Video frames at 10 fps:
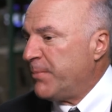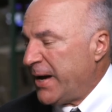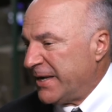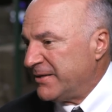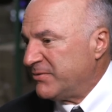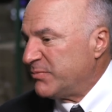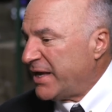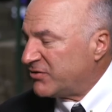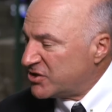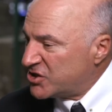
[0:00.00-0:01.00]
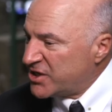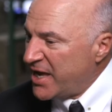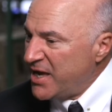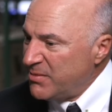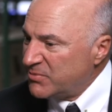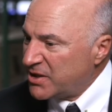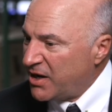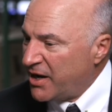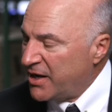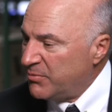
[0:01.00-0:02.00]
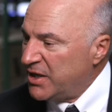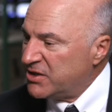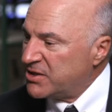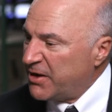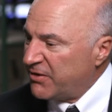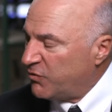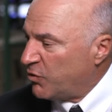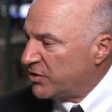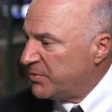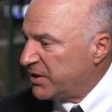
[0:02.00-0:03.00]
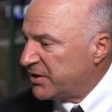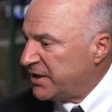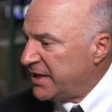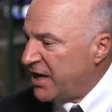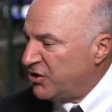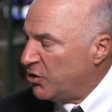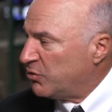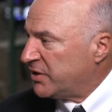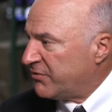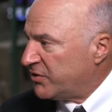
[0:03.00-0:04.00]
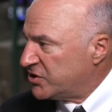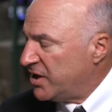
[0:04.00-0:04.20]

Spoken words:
But at the same time, it's about affordability and no leverage.